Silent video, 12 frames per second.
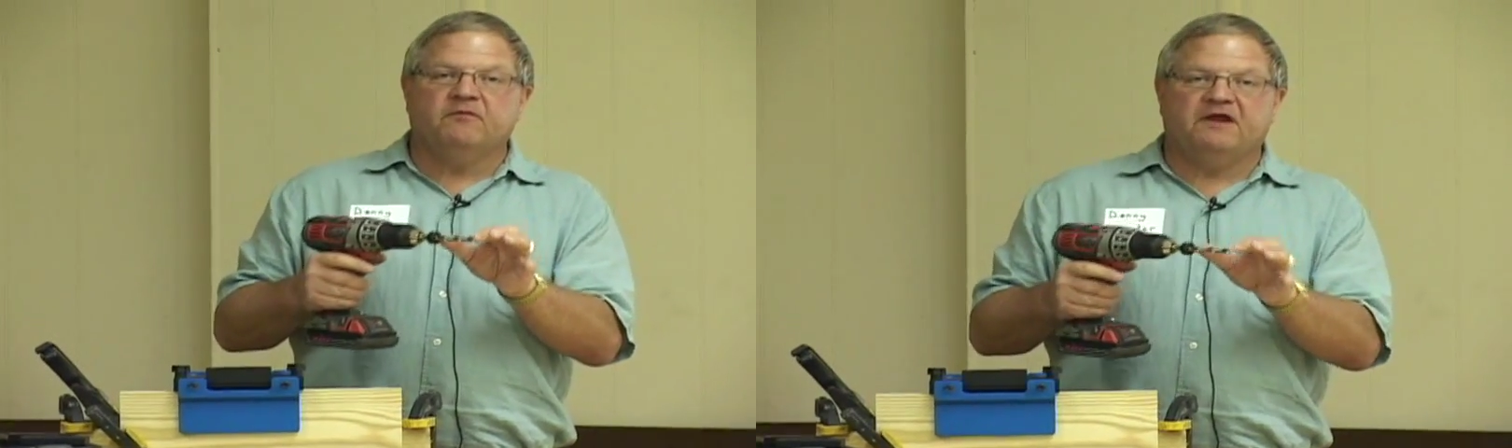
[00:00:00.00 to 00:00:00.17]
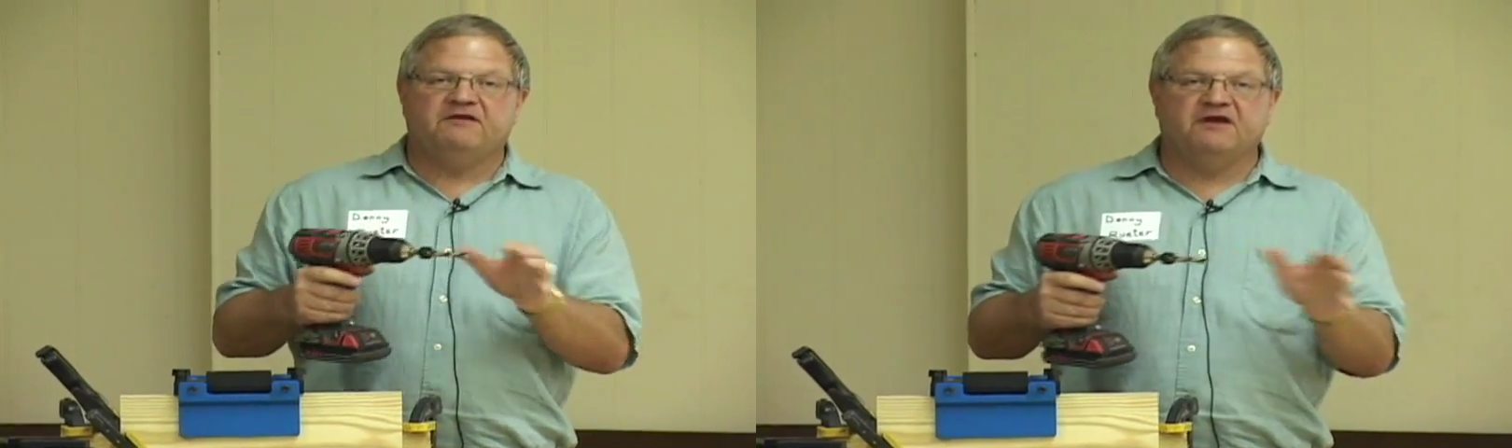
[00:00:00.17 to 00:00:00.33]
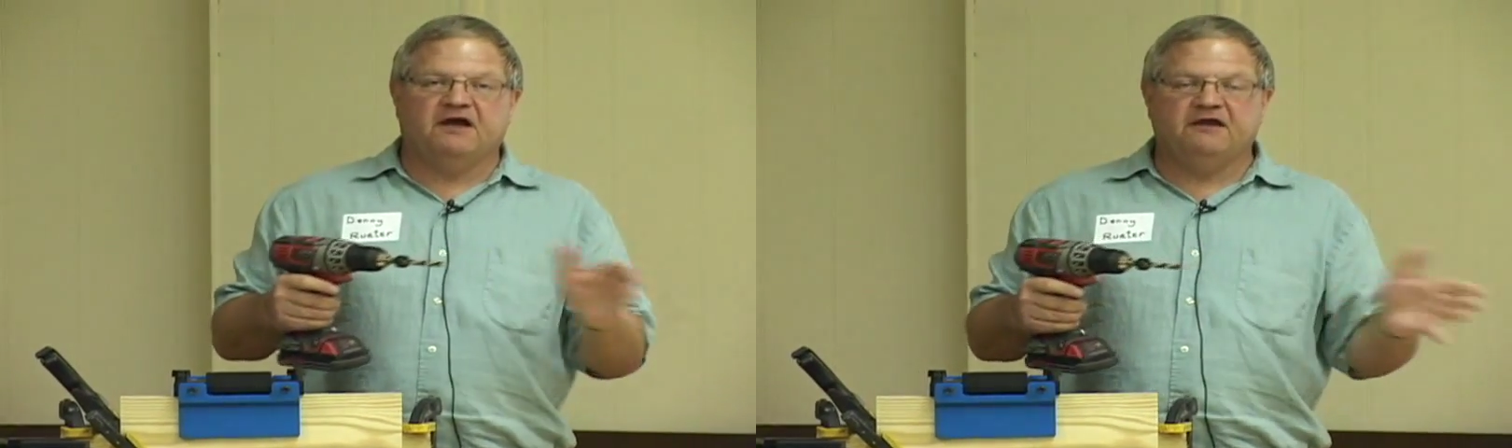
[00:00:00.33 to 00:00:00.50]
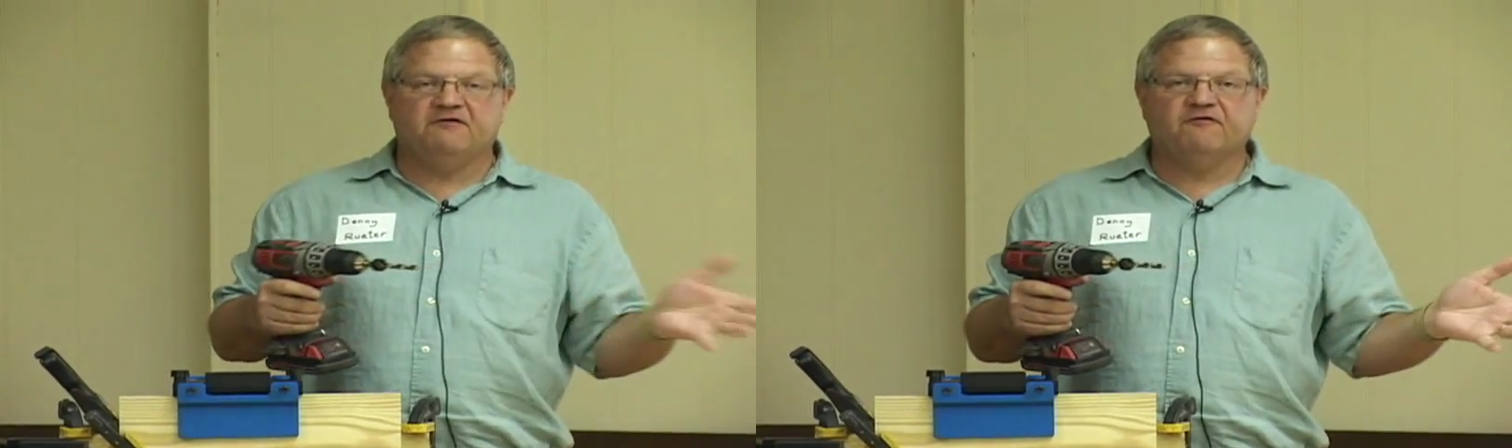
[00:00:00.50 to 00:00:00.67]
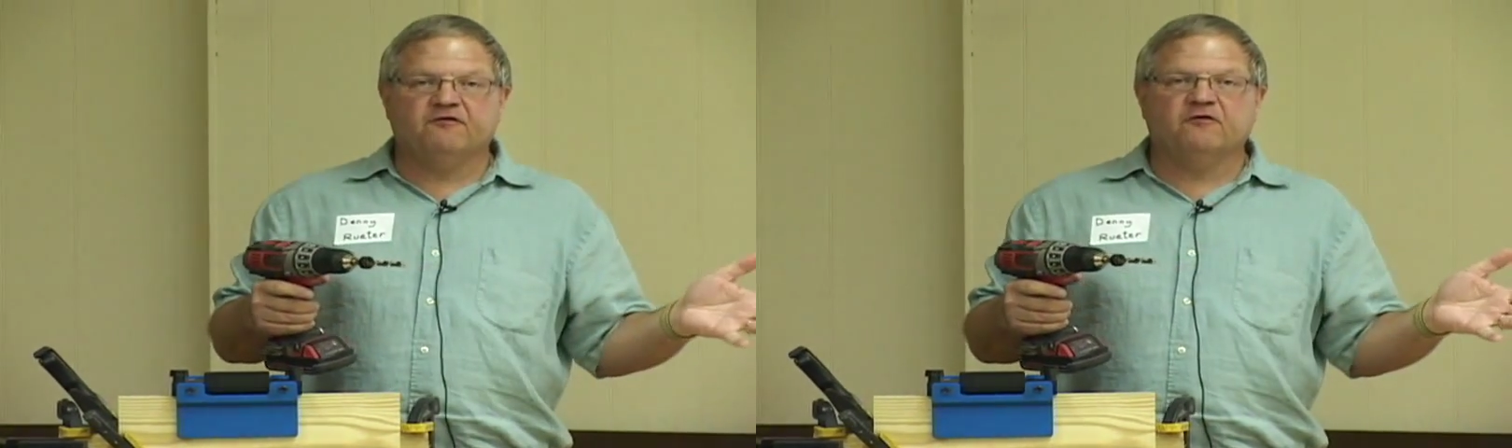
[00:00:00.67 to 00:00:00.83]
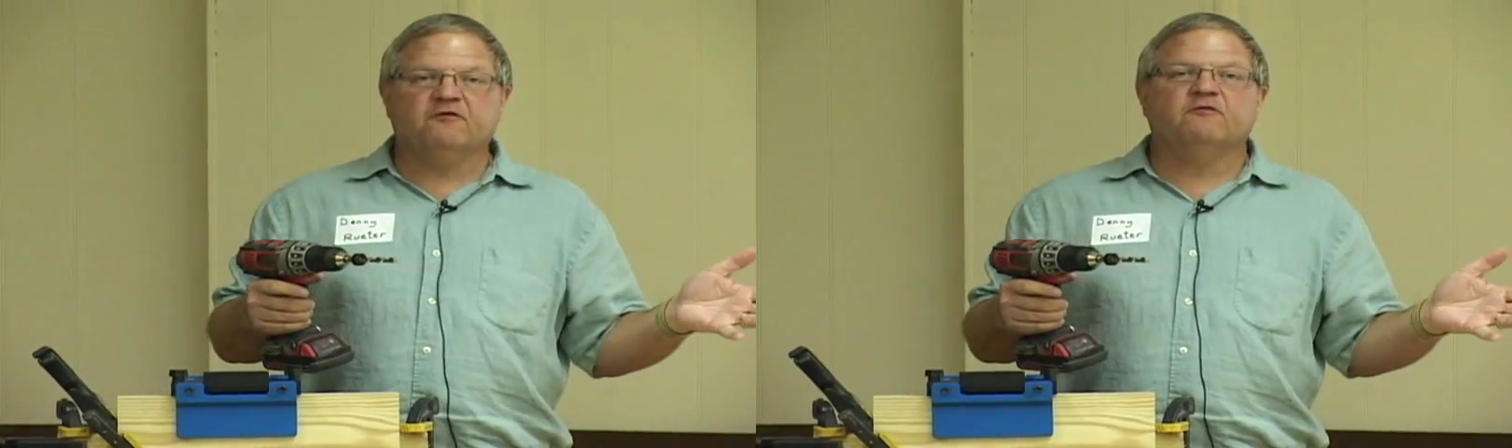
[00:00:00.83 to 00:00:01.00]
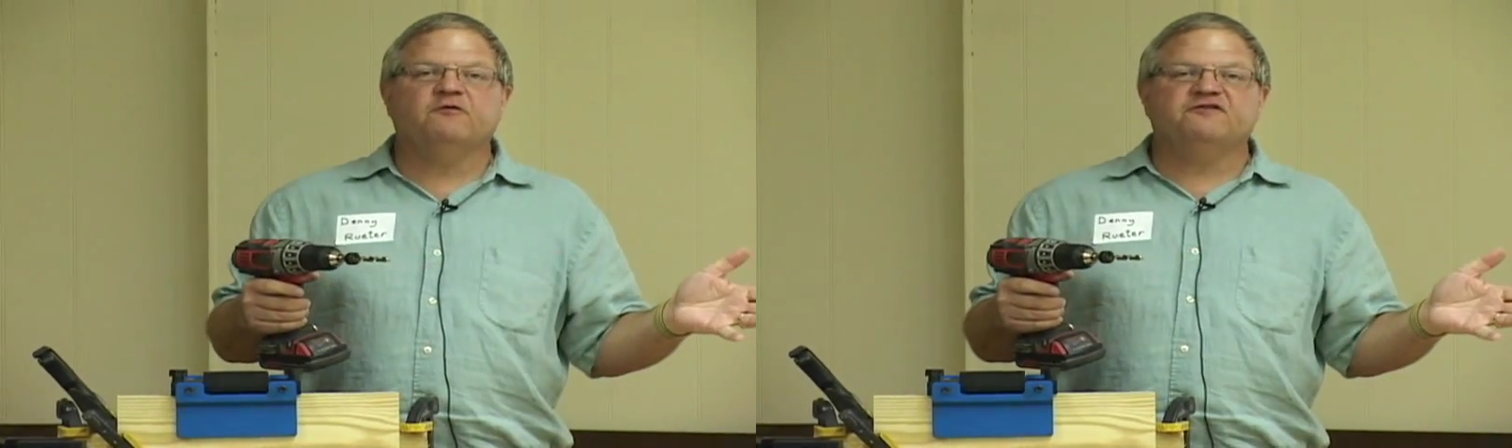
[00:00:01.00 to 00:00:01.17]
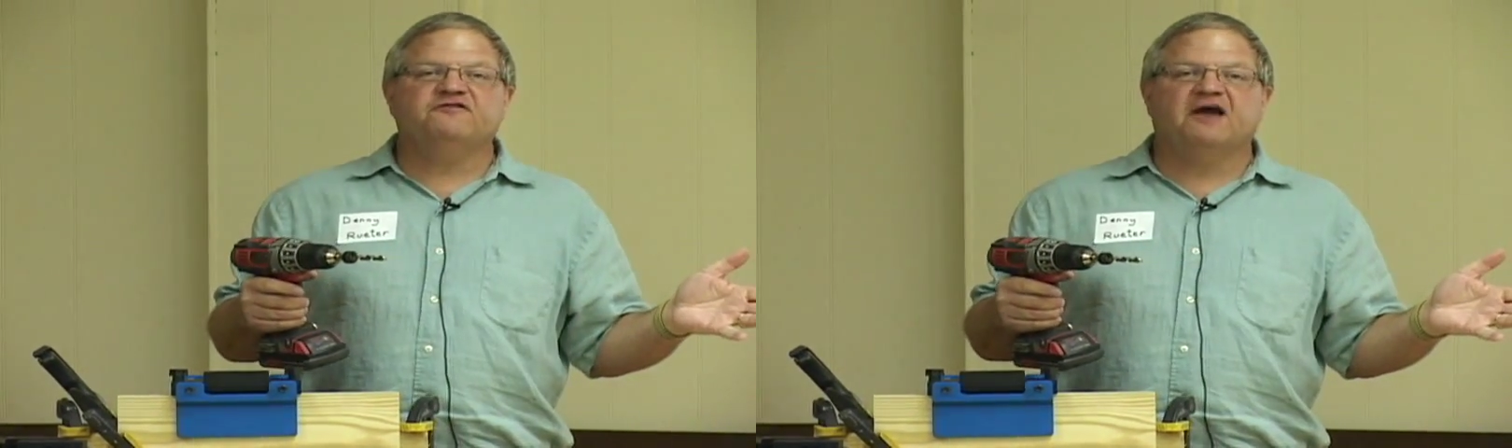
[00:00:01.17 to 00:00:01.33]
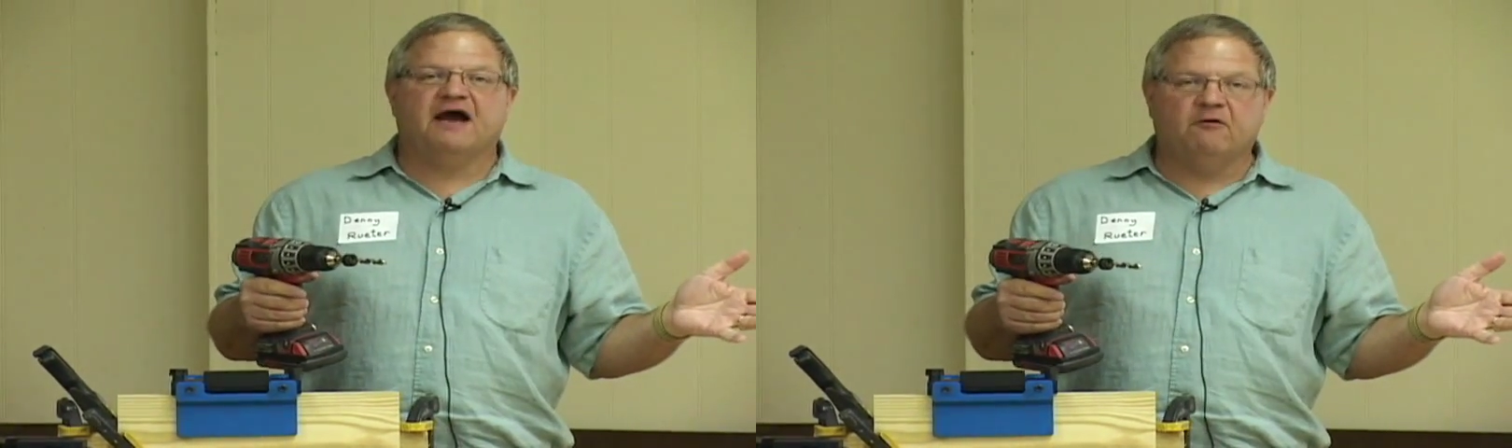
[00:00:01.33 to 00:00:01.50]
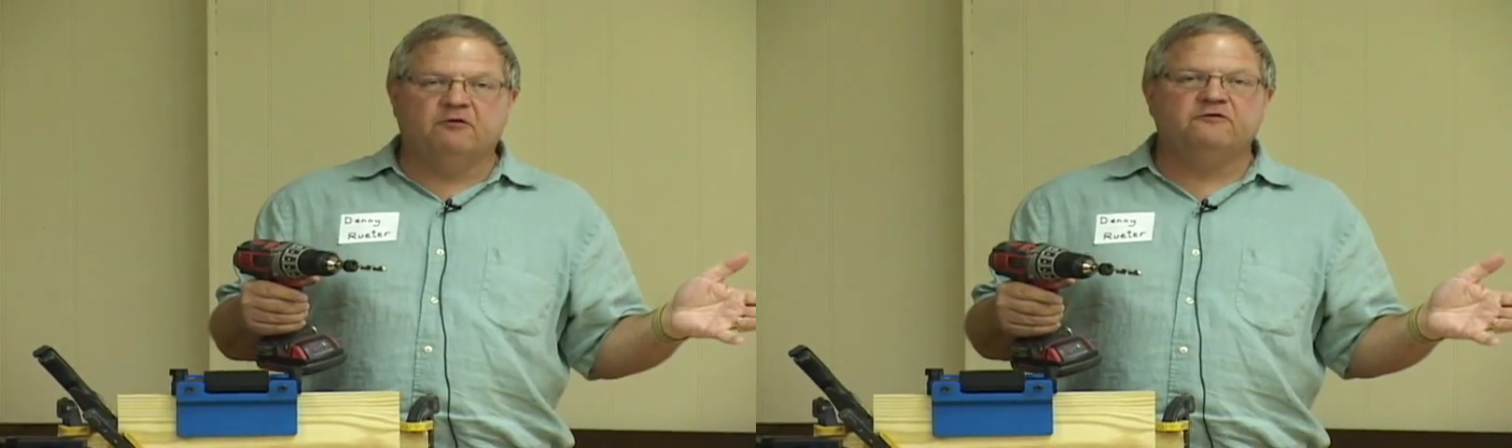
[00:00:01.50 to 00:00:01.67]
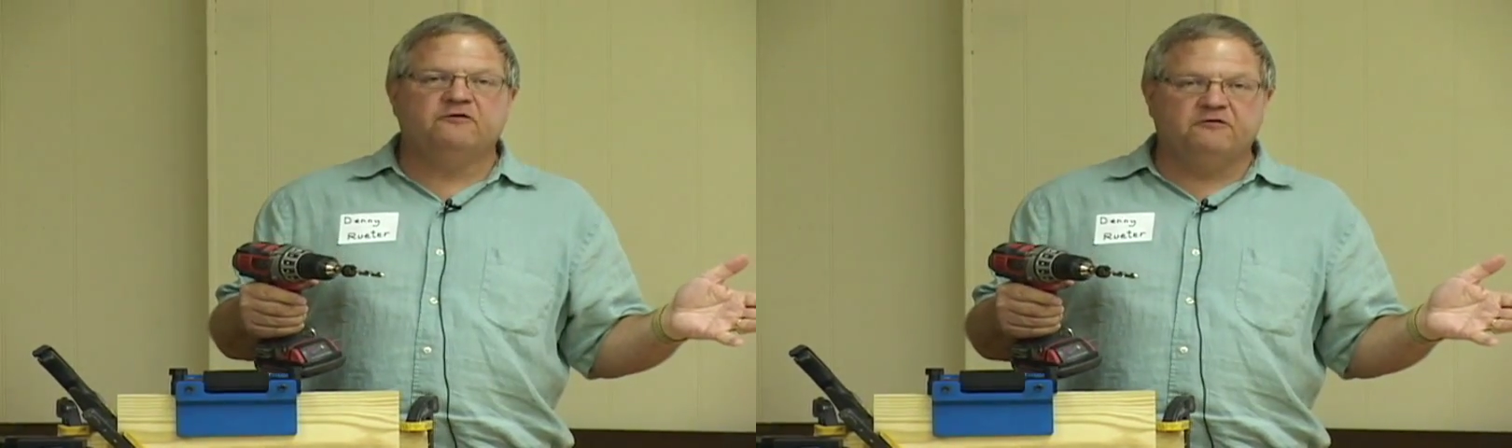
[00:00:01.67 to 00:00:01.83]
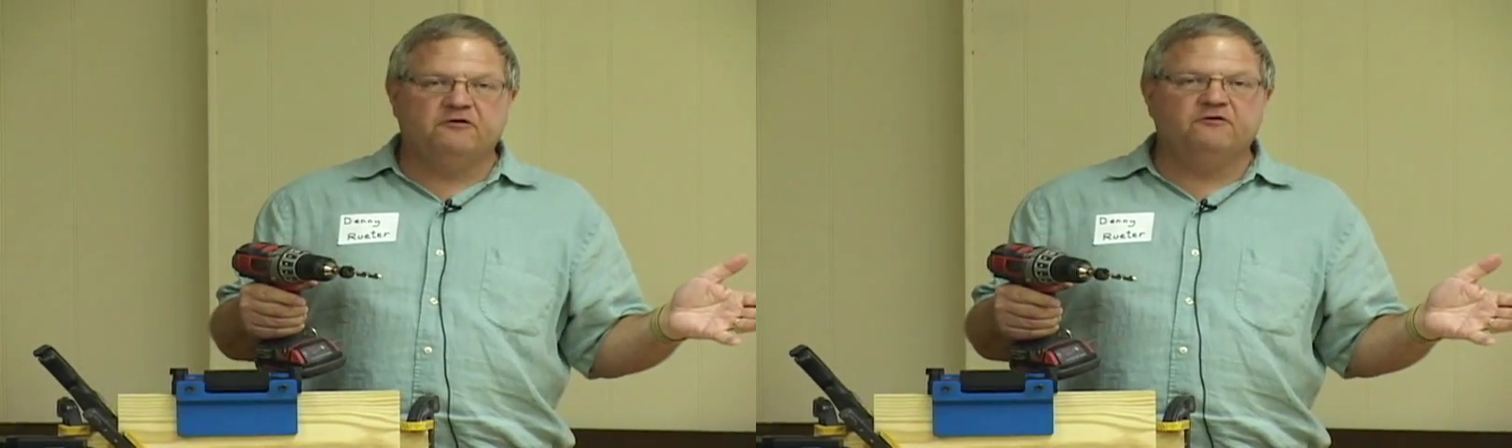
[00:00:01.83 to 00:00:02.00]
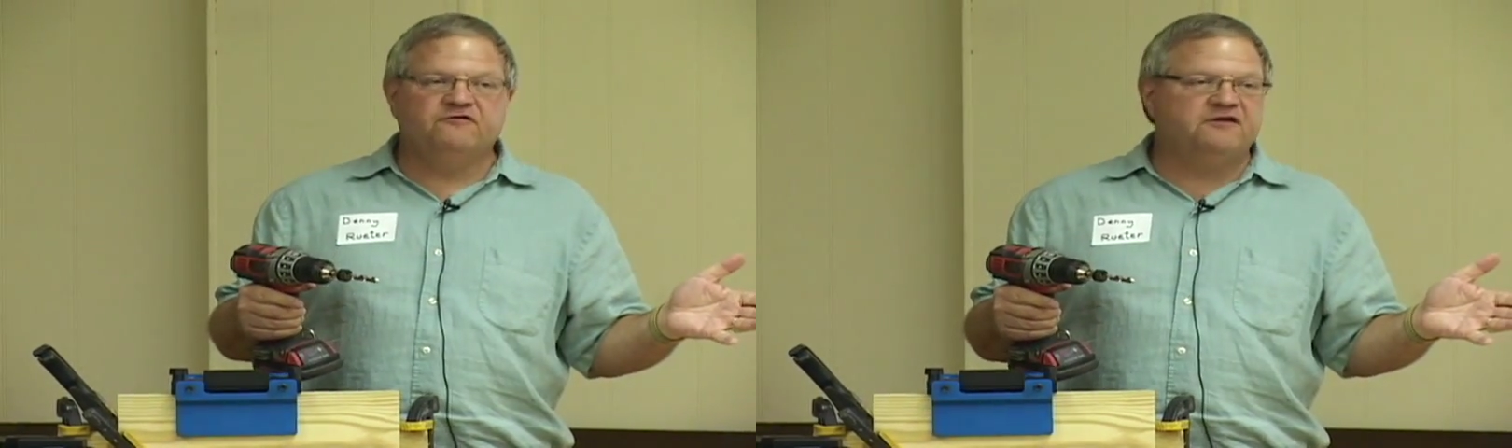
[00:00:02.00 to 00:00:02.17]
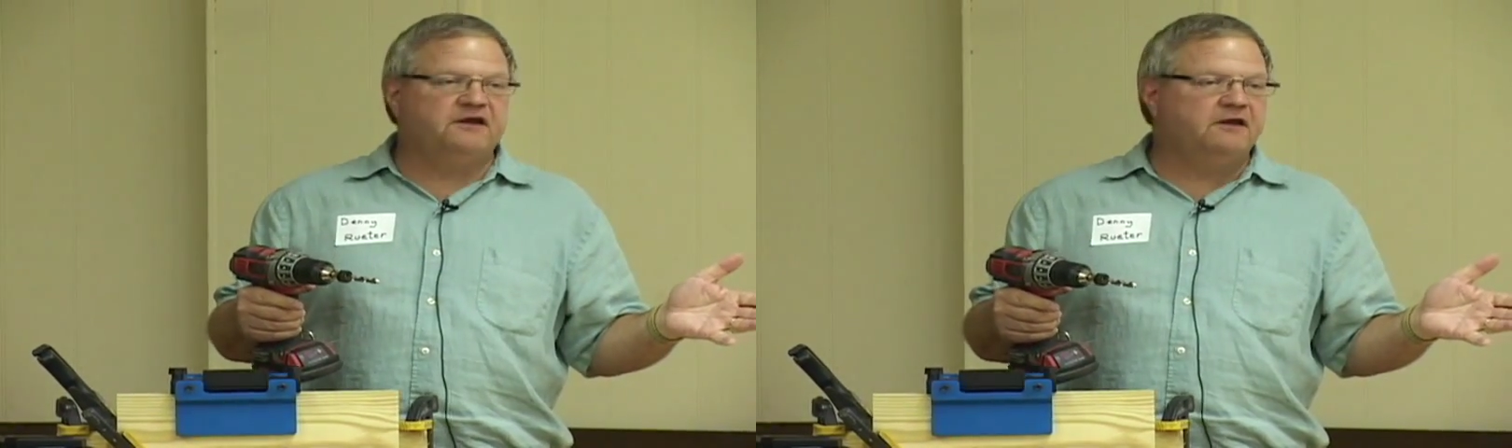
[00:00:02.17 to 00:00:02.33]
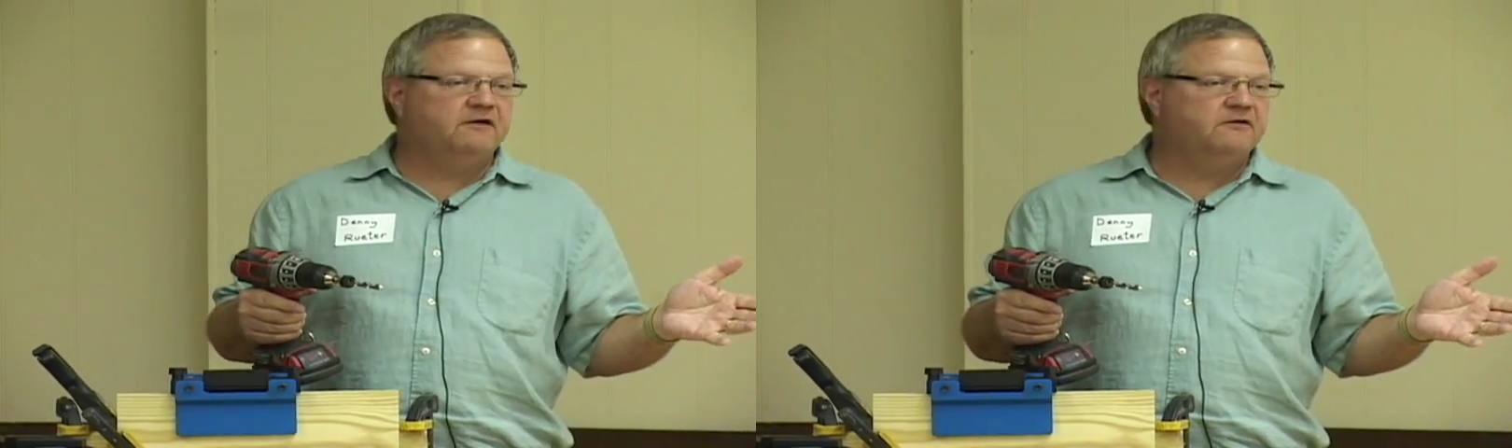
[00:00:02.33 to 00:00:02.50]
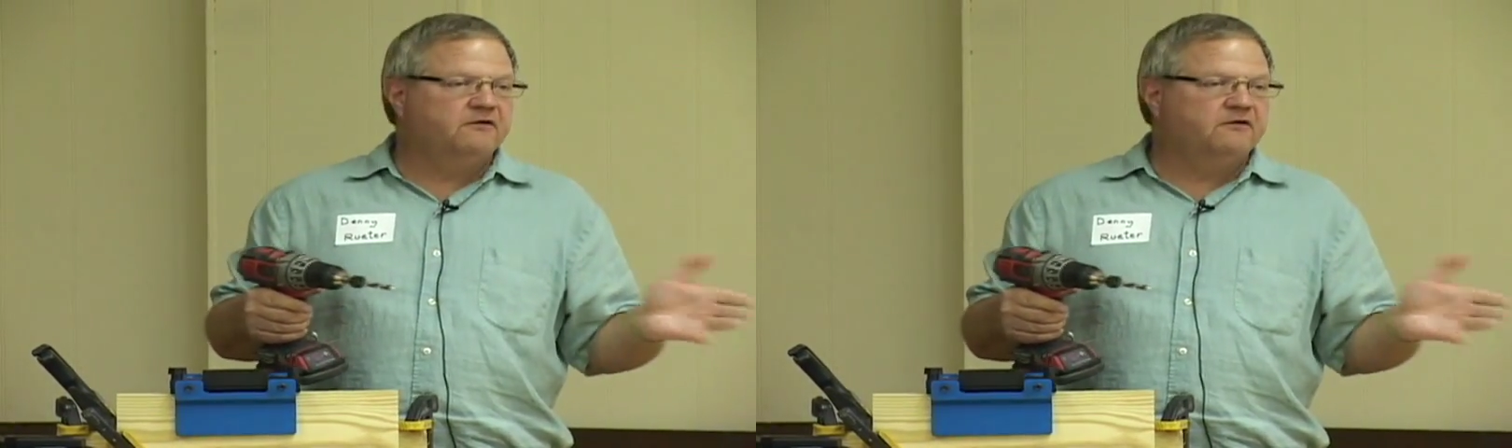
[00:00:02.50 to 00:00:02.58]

They tell you for which dowel you're using,